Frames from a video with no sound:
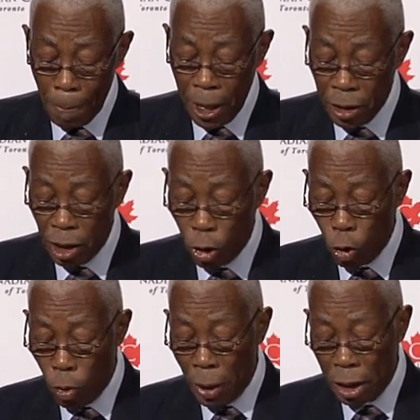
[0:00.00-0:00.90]
in the
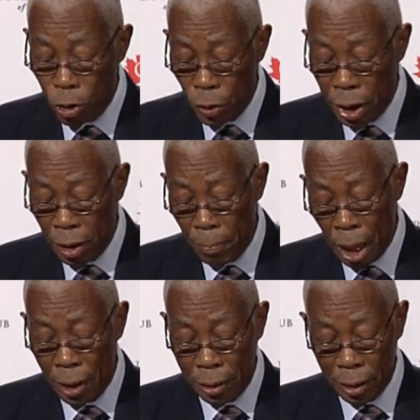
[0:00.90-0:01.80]
global trading
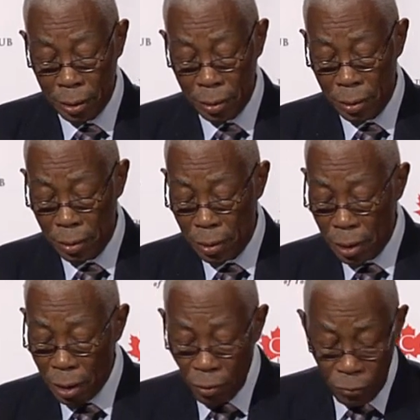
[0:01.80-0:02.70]
market
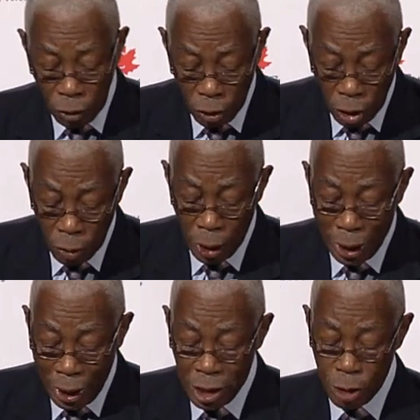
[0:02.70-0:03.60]
for our
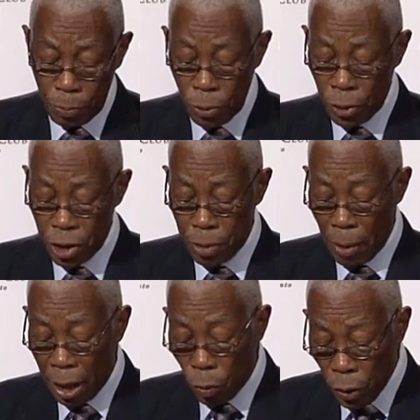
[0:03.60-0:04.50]
exports,
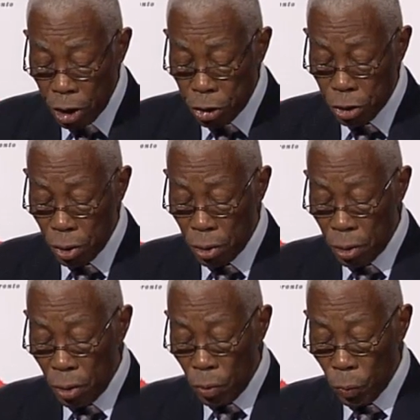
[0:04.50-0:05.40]
by which
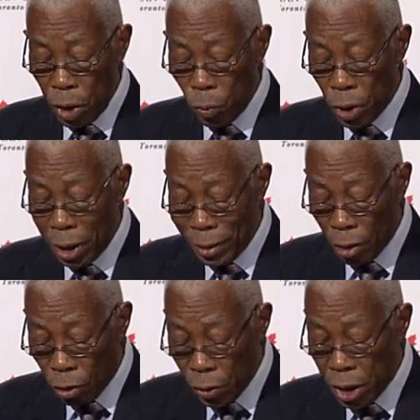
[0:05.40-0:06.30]
we would
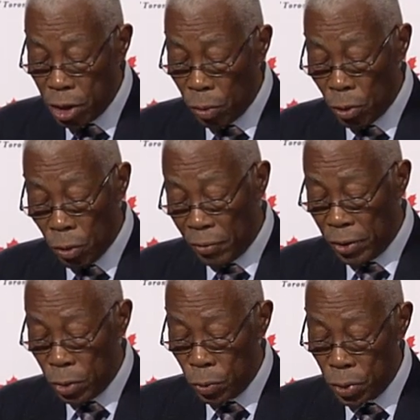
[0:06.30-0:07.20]
increase our
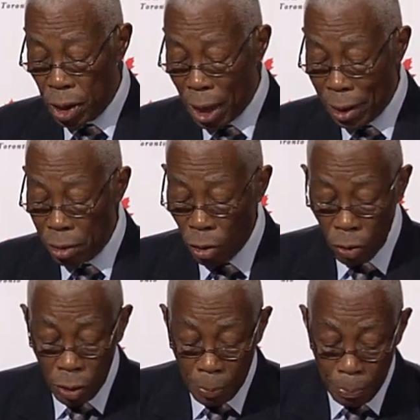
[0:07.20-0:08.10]
revenues and
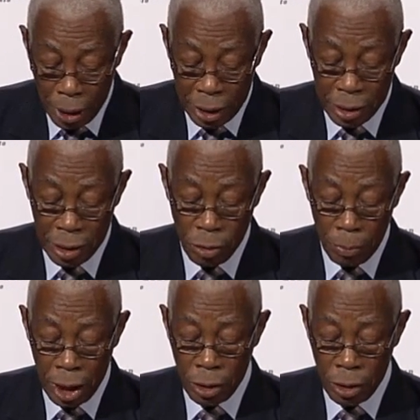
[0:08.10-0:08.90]
our ability to meet